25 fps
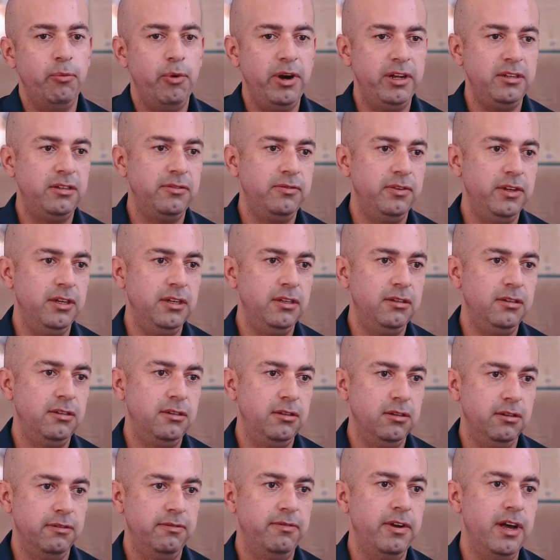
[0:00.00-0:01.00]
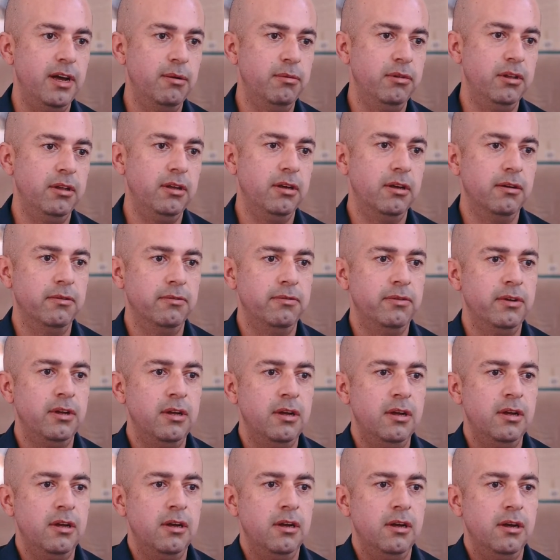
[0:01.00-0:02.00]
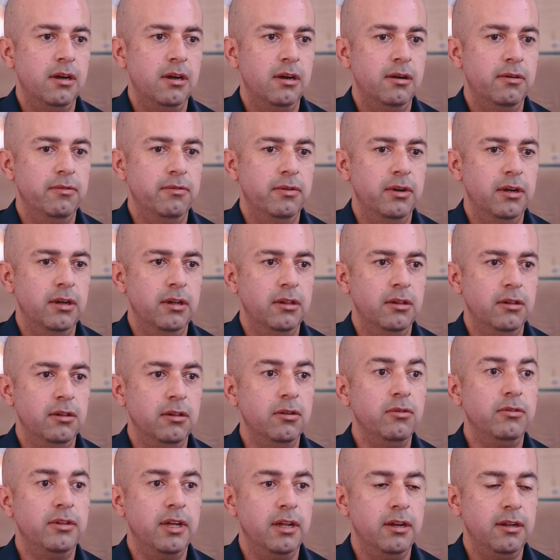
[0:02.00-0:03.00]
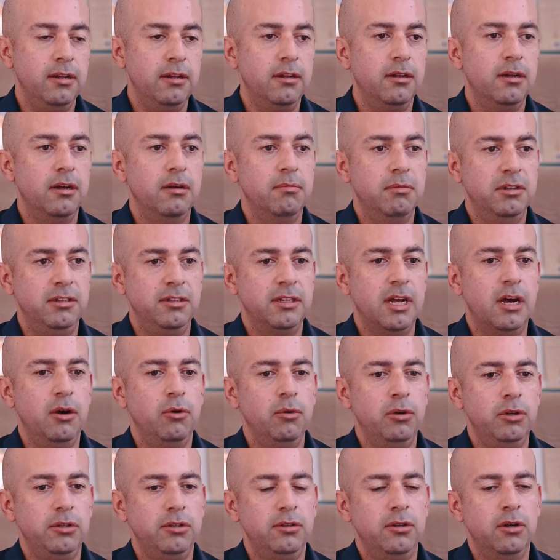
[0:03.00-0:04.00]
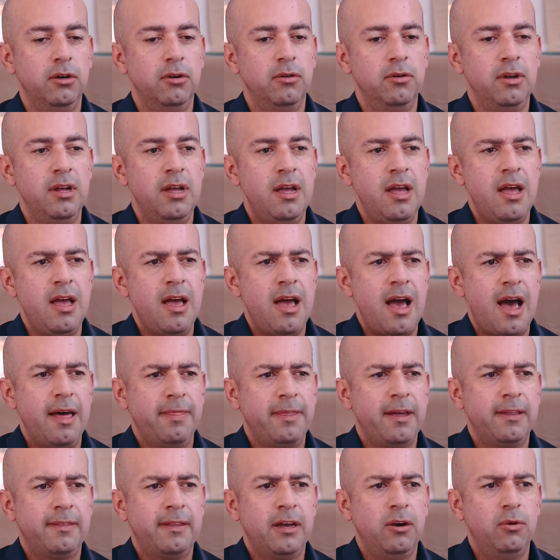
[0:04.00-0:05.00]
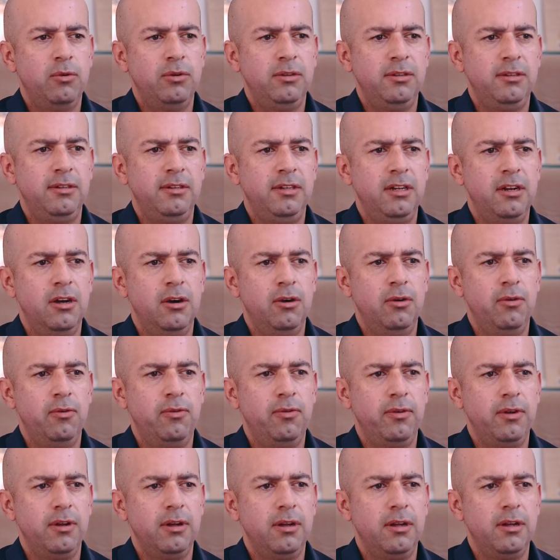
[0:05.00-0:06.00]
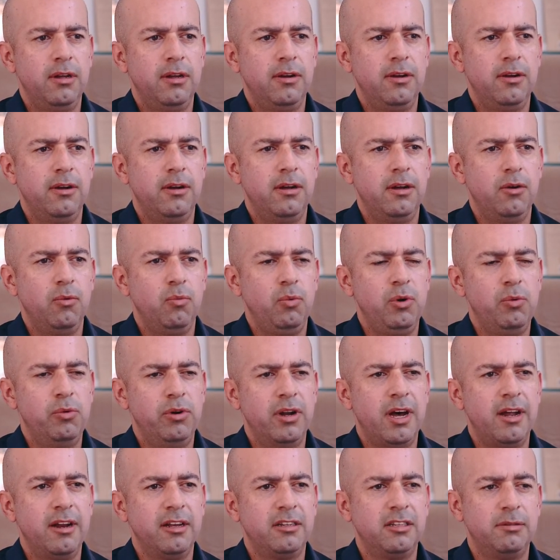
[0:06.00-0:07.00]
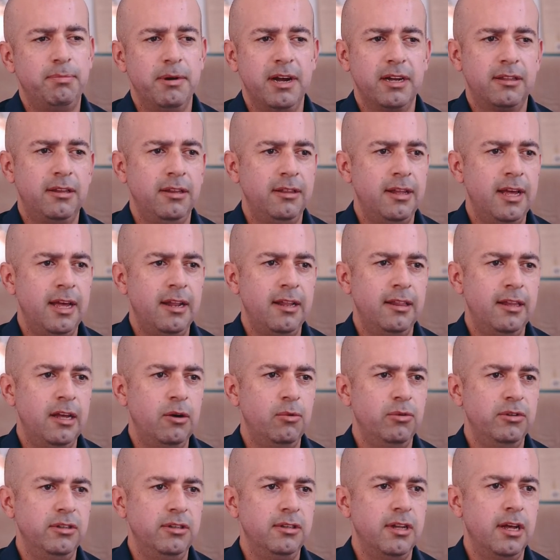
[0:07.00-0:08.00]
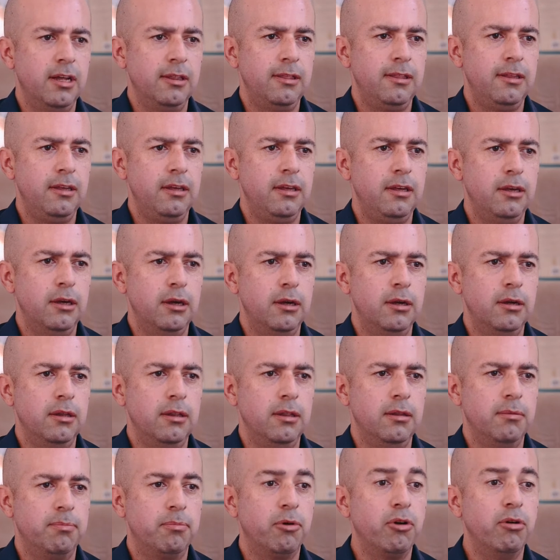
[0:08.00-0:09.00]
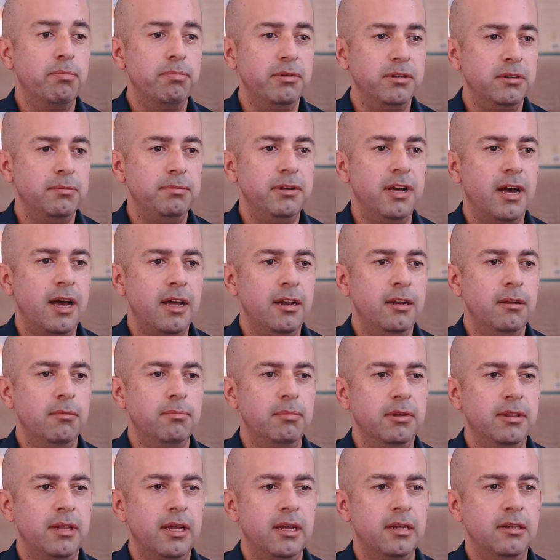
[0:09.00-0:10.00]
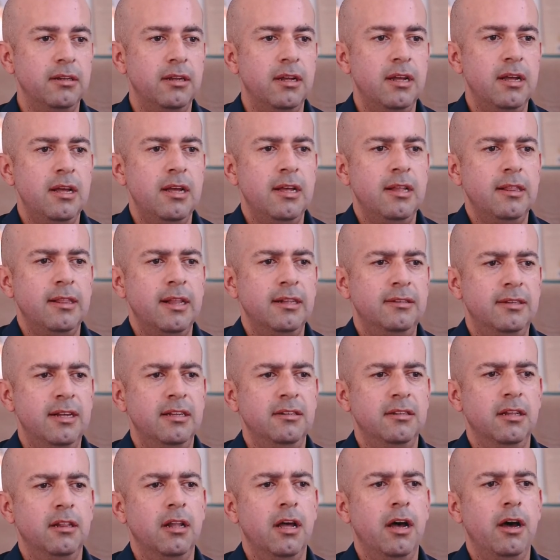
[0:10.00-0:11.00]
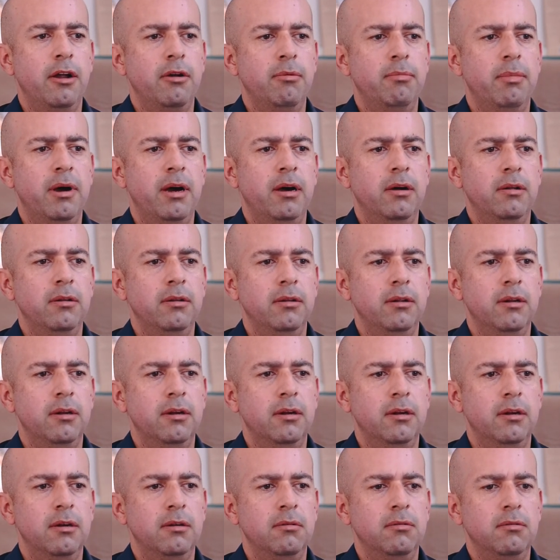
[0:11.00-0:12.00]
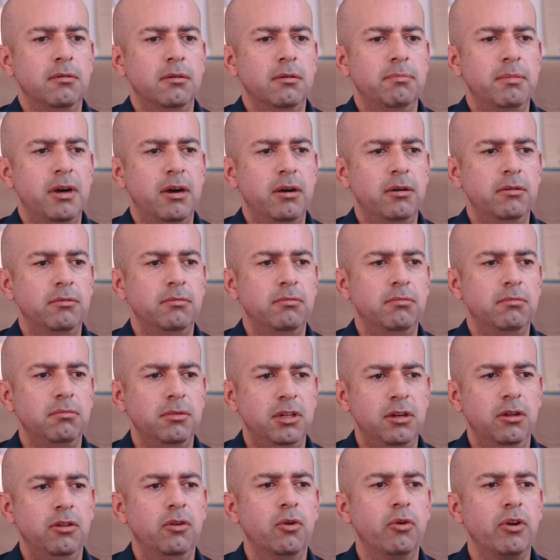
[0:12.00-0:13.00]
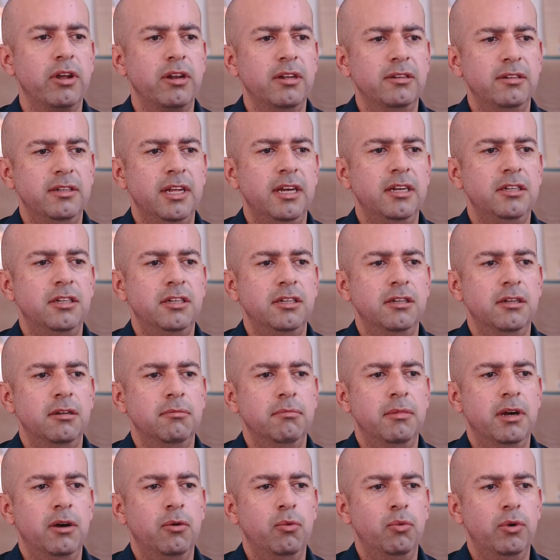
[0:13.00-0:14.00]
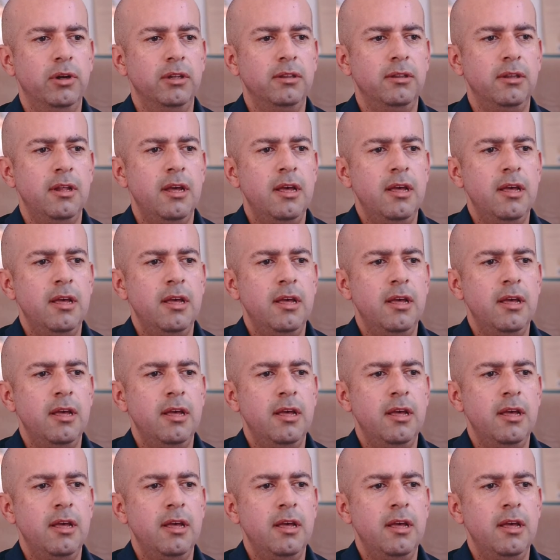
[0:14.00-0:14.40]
race fees to the family of Lieutenant MISSAOUI. So I thought that was, you know, we were not expecting that, and that was not the purpose behind it. But that says a lot about you know, the organization, about what